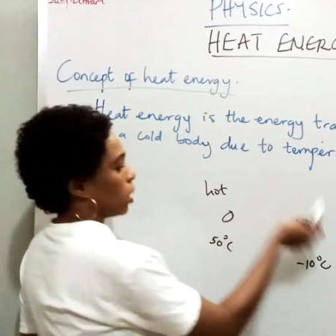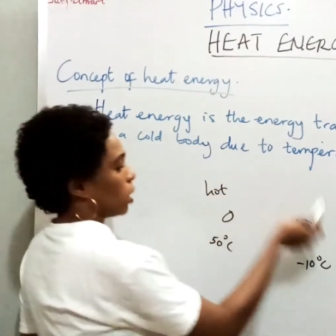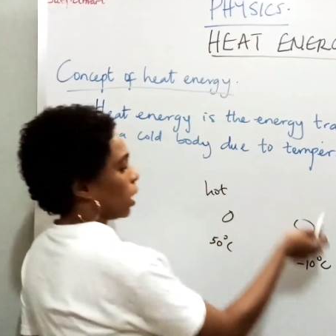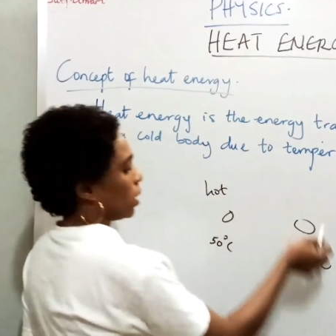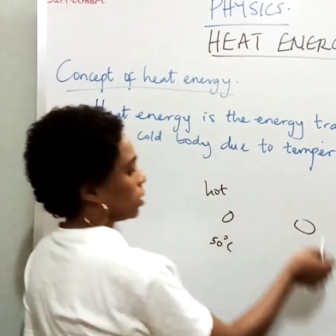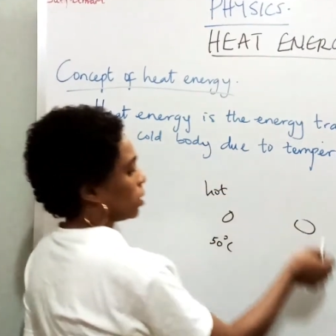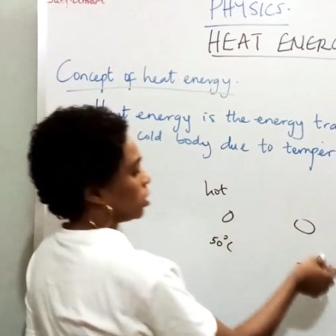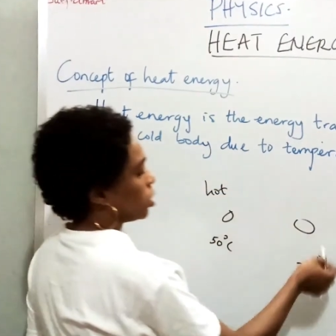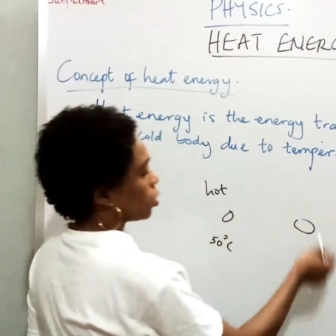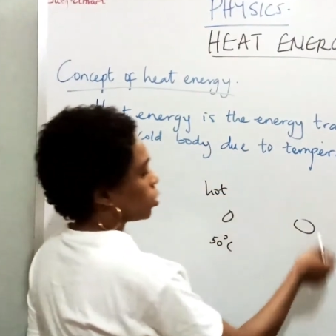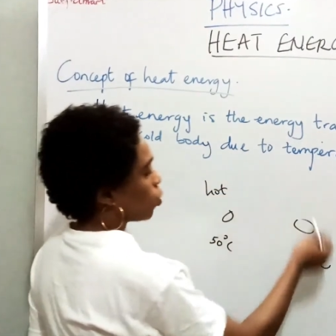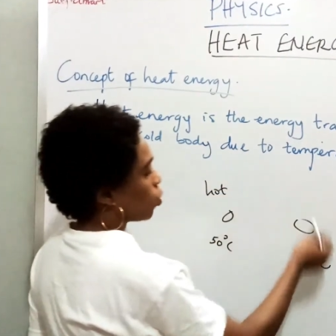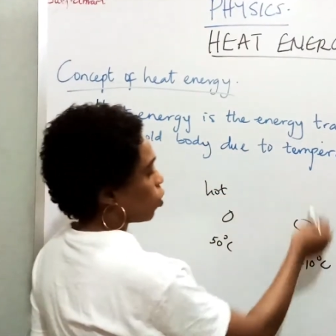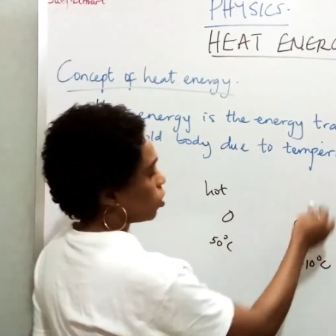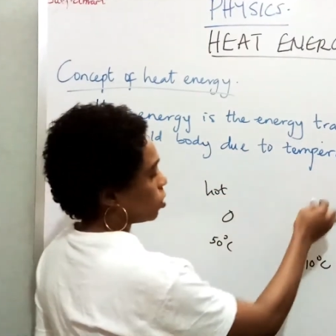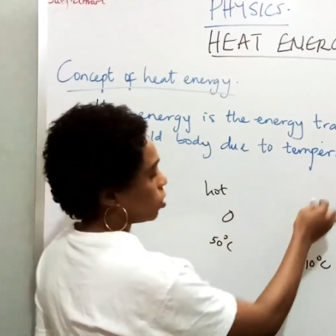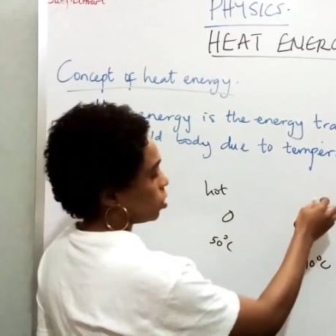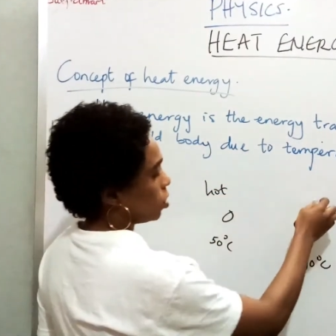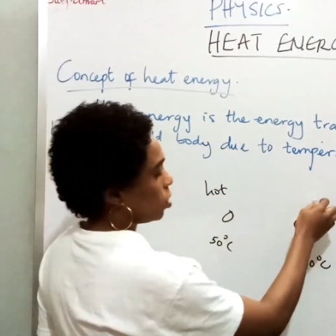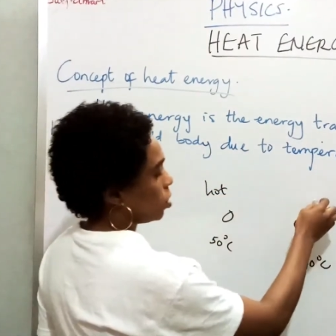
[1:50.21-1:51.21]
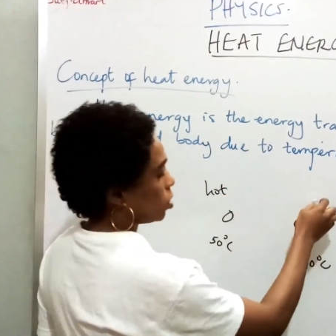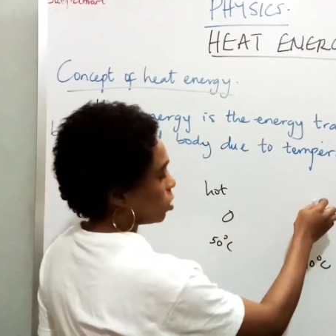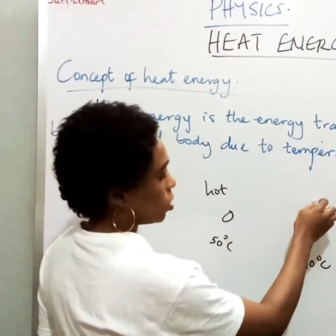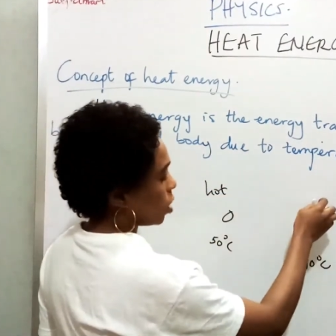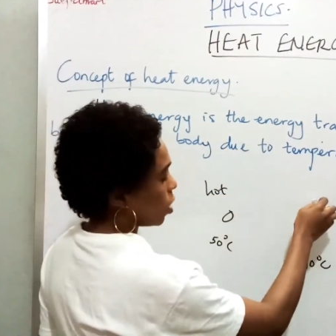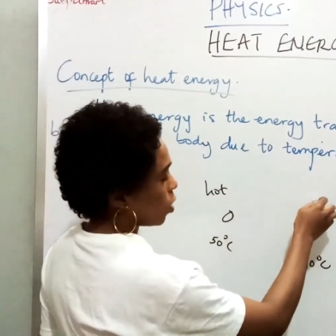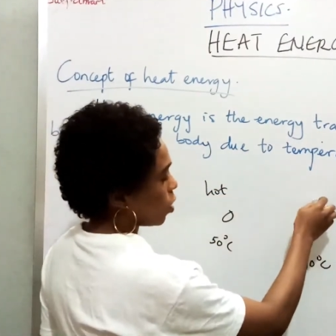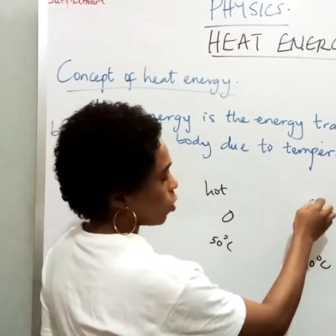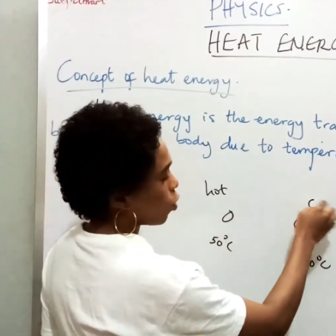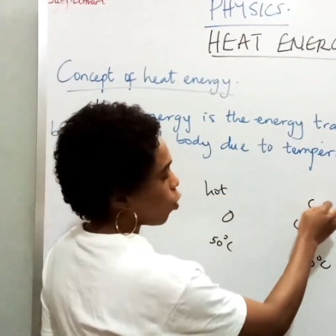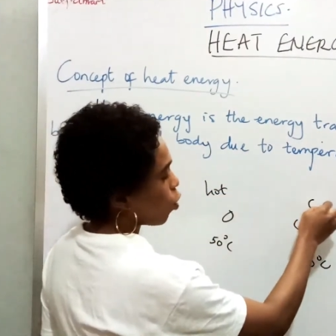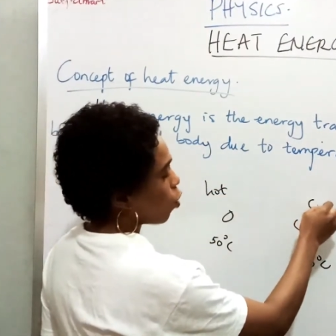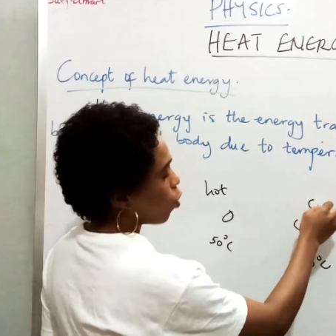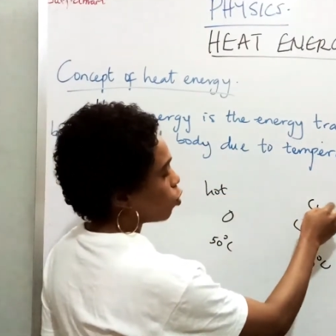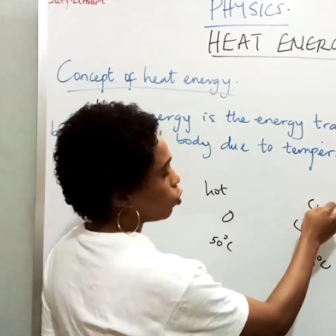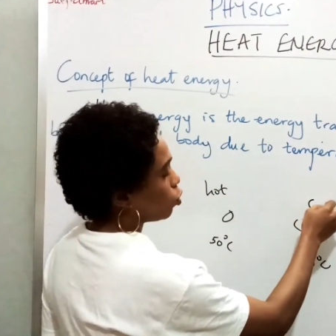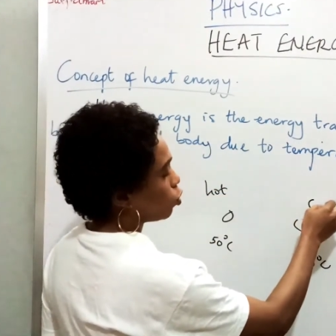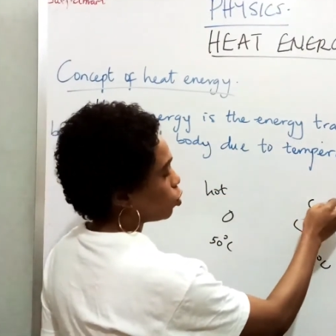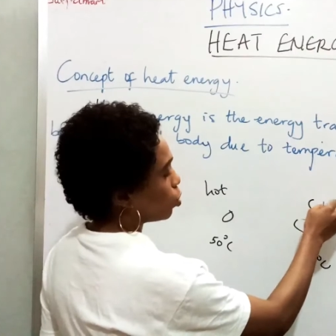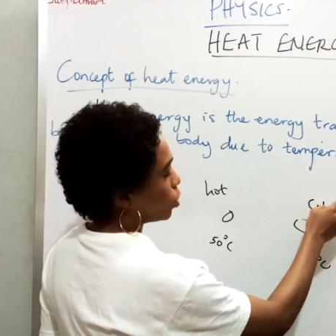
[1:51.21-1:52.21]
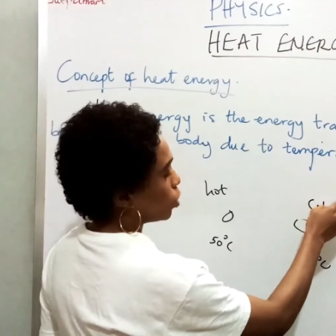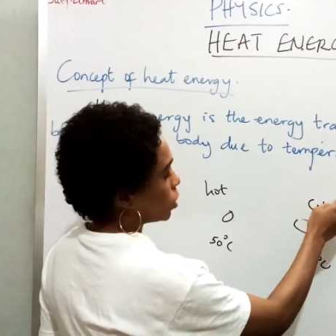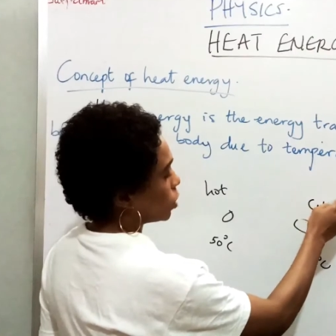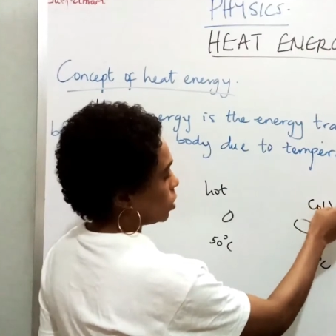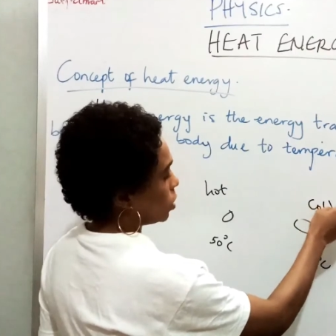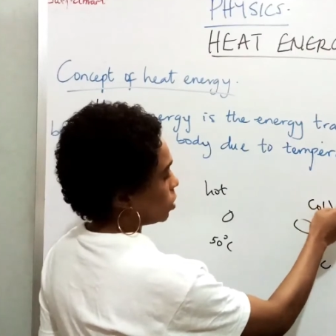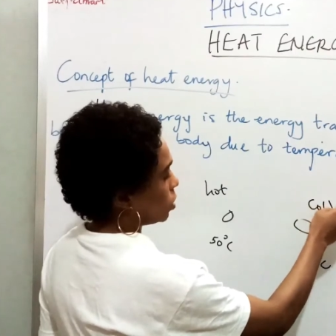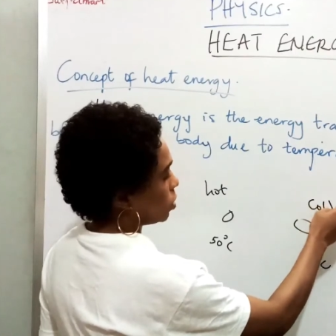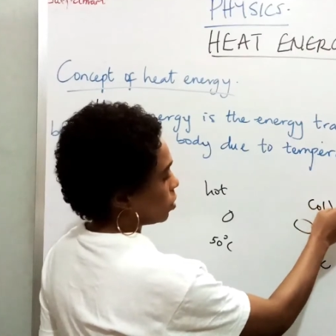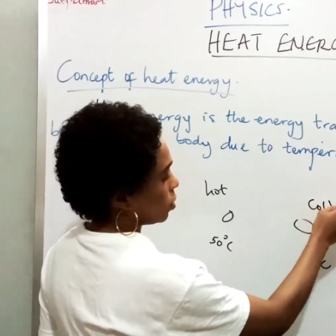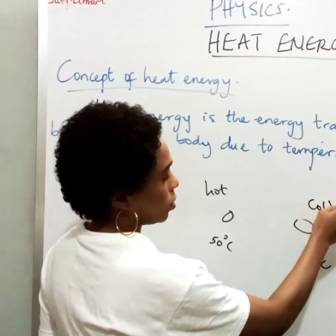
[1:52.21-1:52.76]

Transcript: and this one is a cold body.